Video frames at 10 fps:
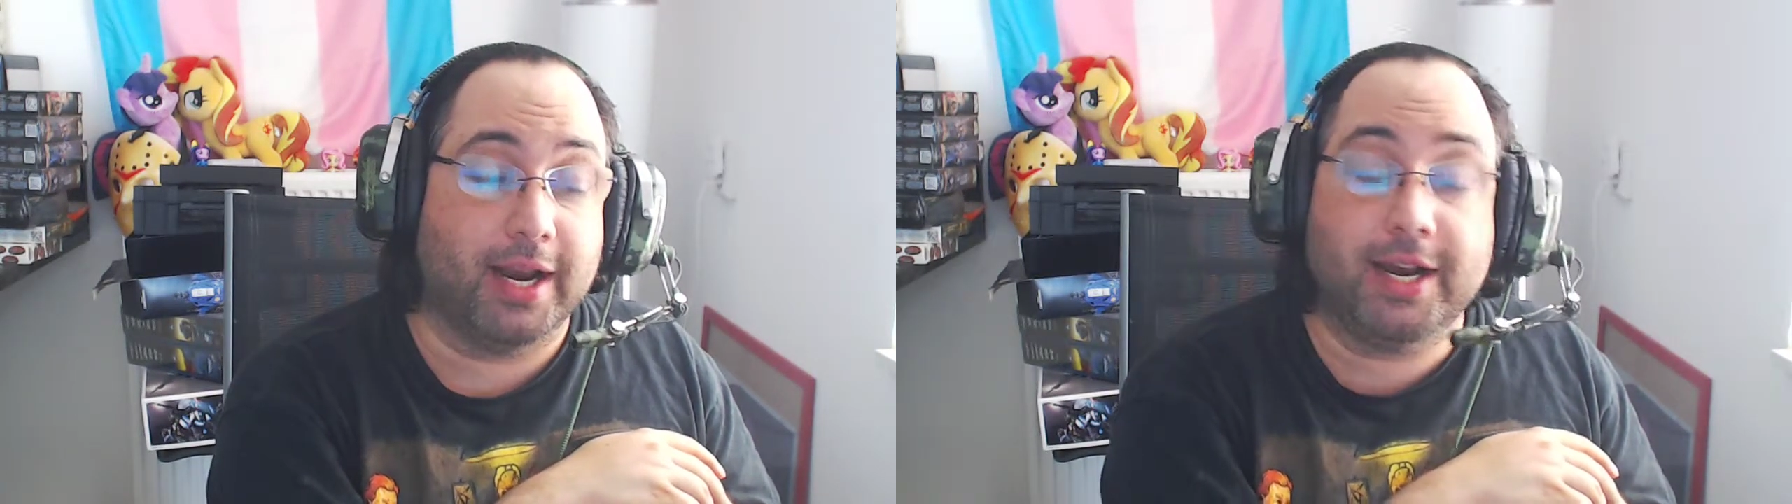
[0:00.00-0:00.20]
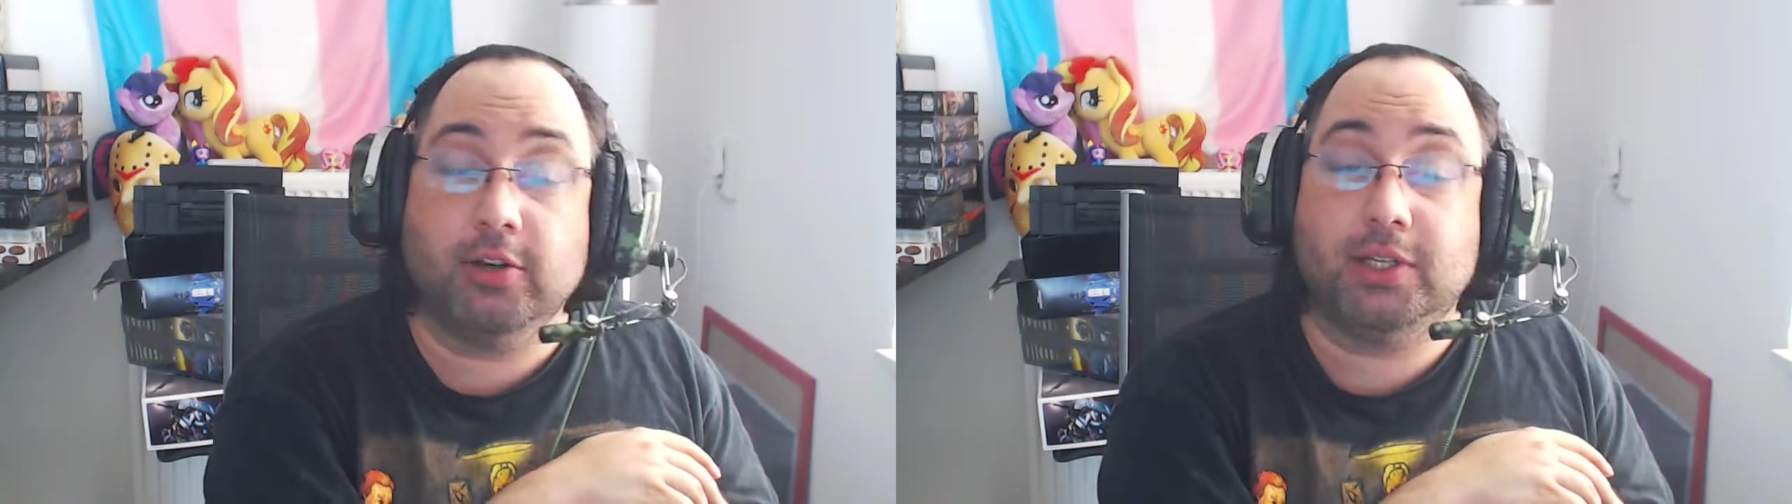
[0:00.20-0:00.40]

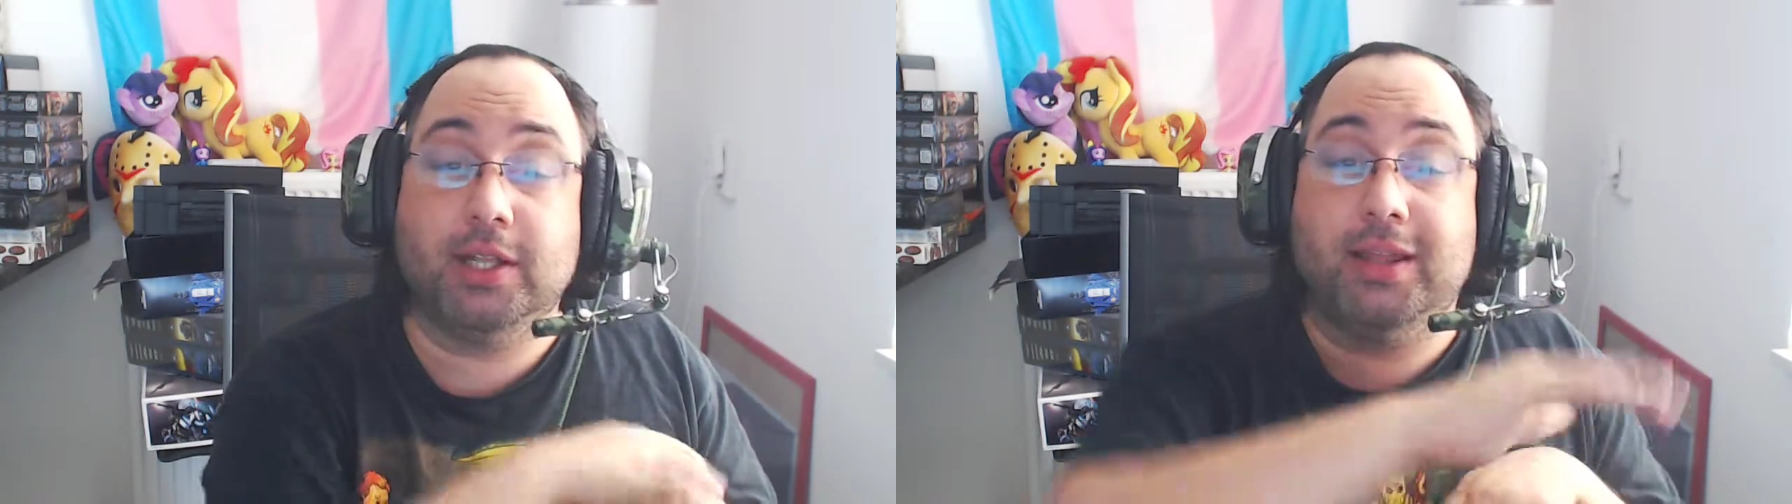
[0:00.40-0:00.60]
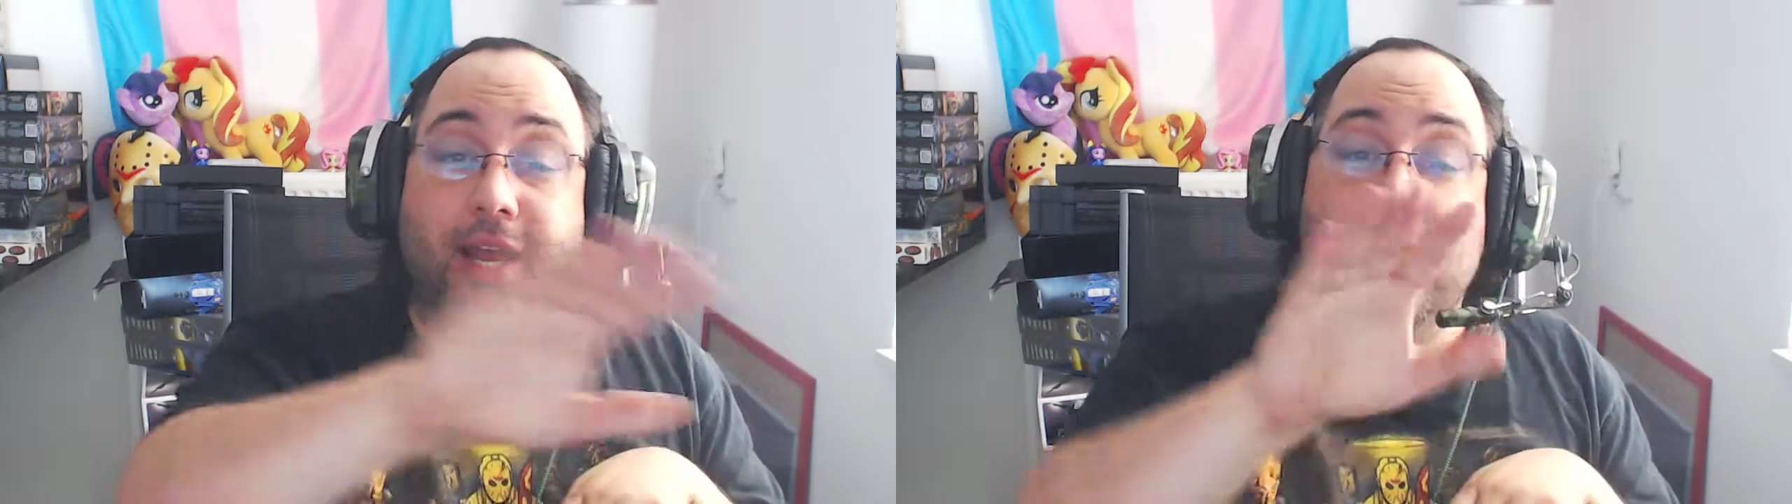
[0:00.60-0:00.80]
And here's the
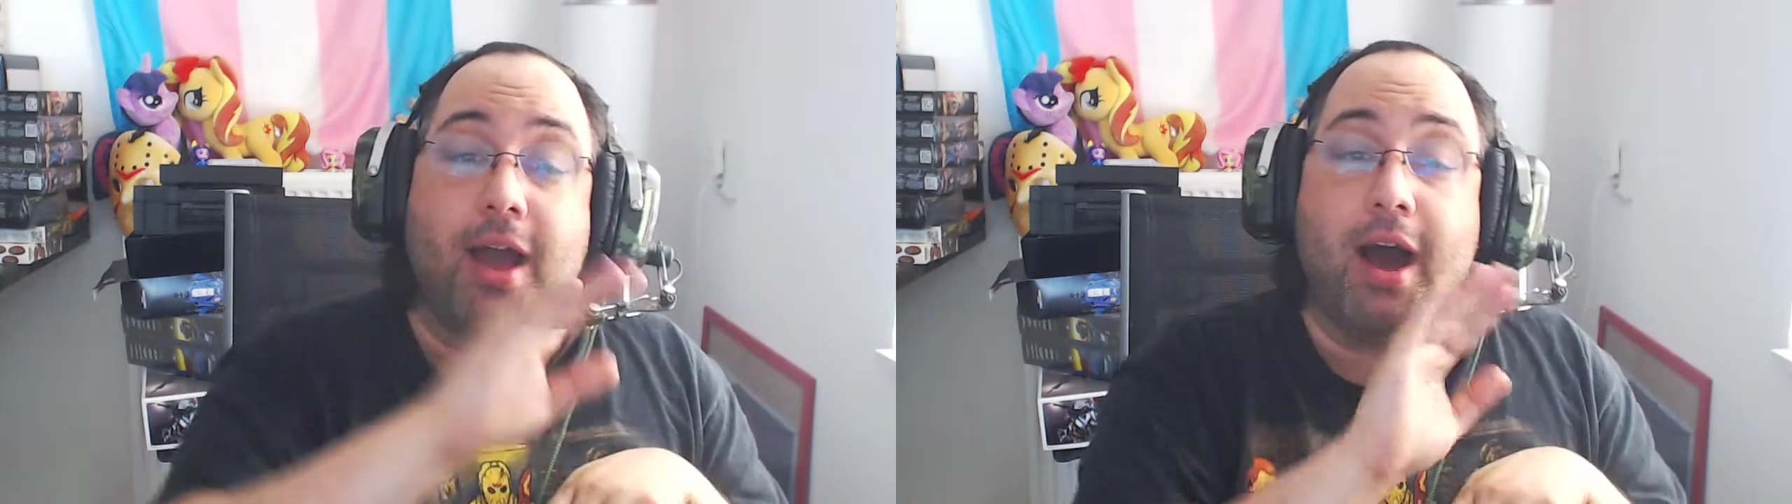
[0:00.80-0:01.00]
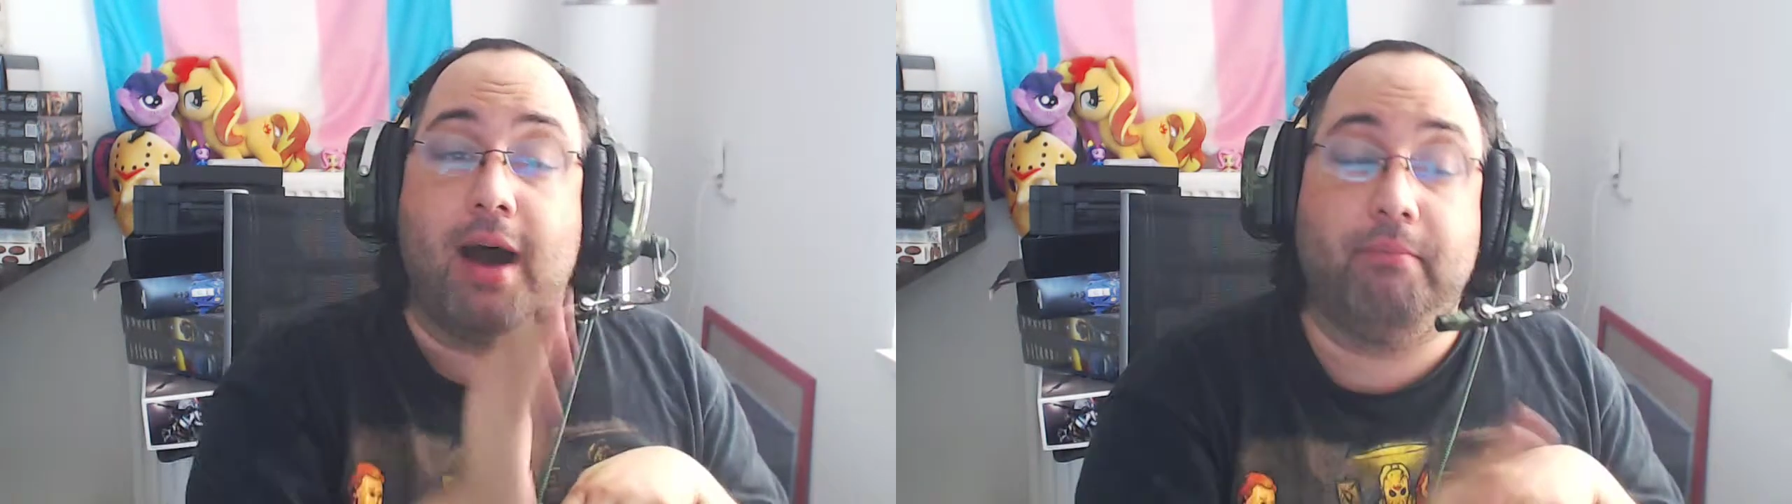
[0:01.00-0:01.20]
thing,
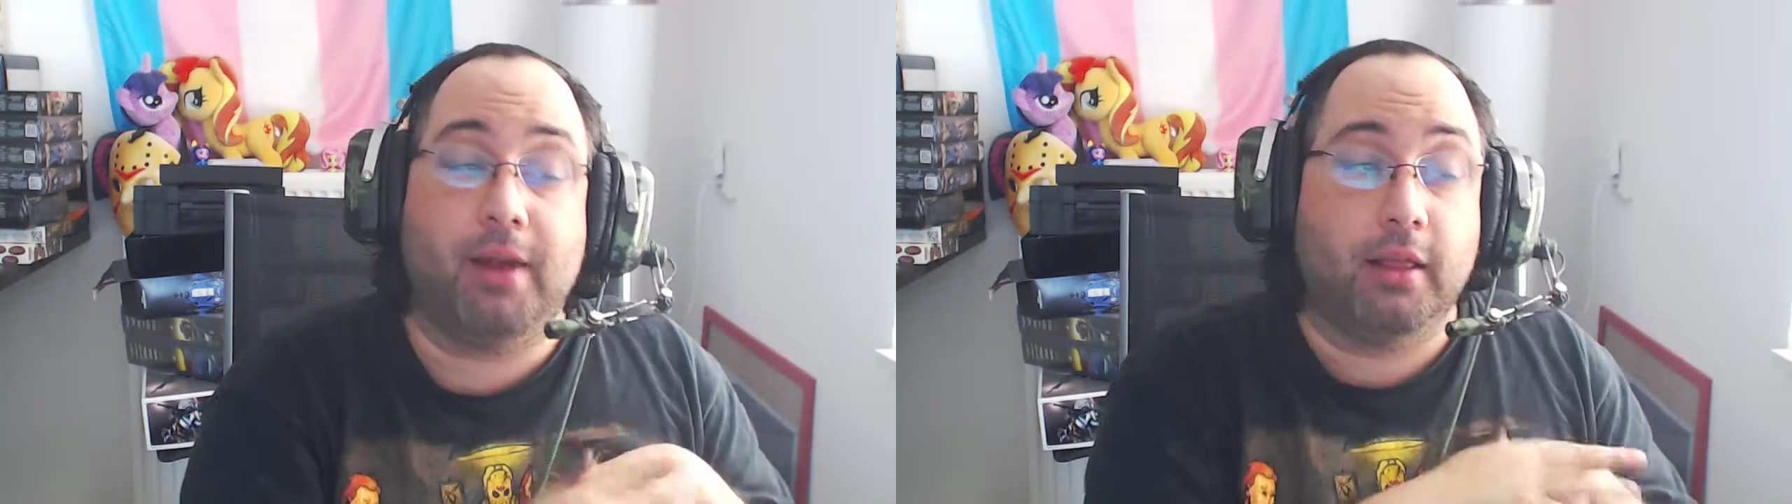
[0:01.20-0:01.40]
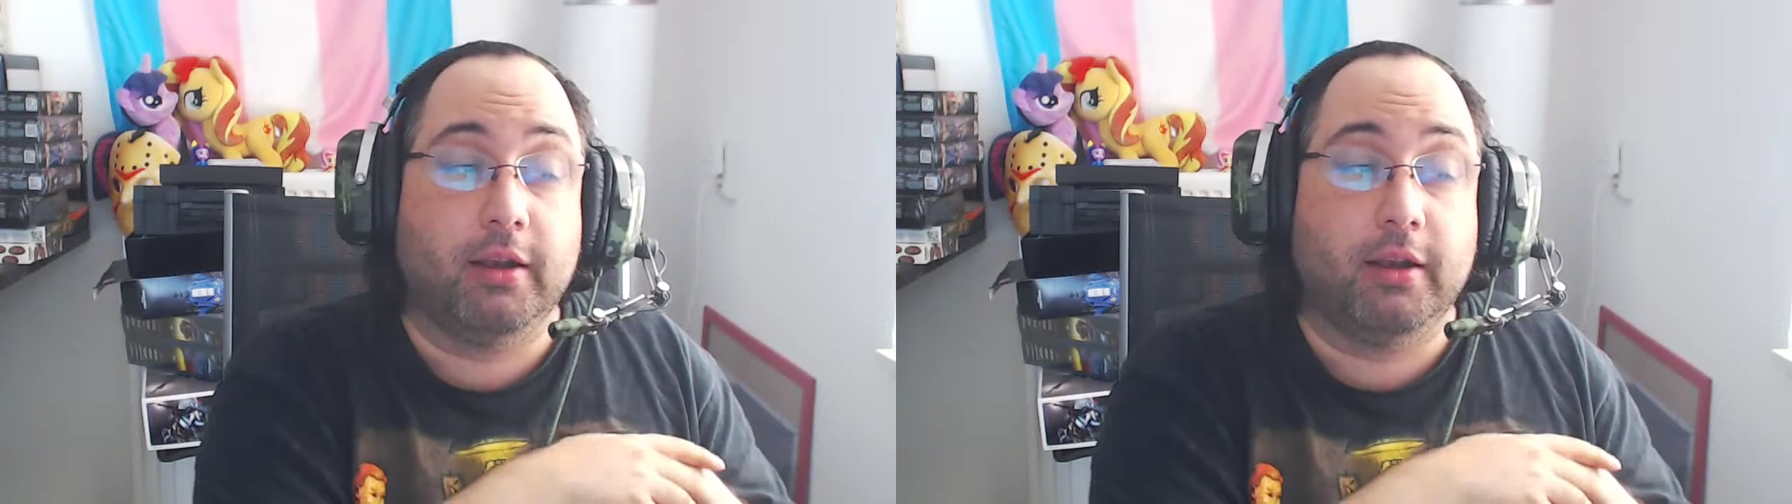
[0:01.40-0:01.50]
I'm not